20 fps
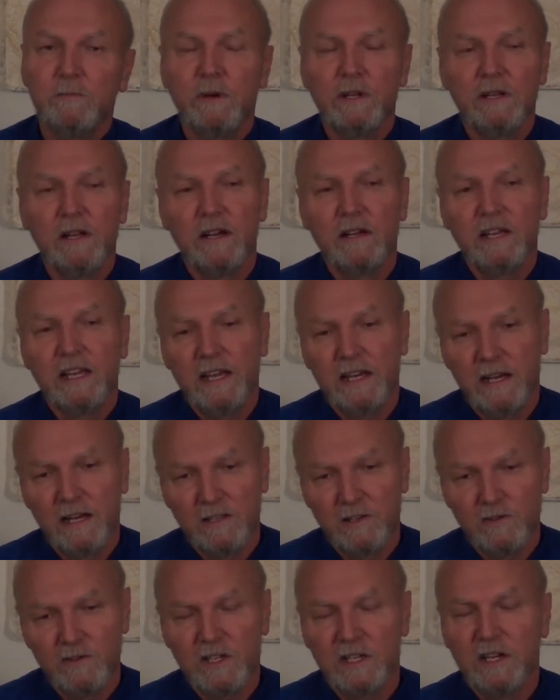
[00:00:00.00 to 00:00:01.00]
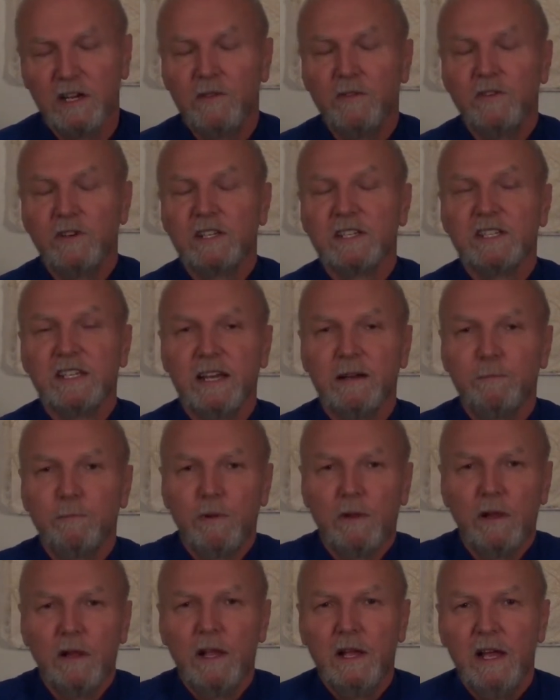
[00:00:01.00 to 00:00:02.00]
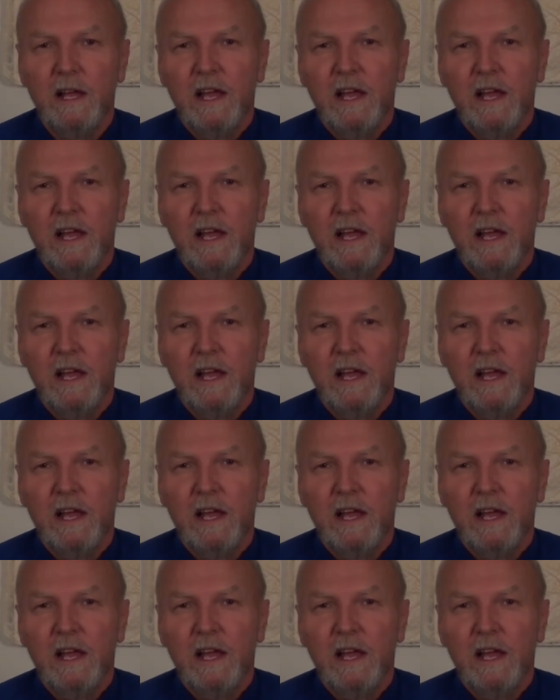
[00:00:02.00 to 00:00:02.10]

but again, I'll use another example.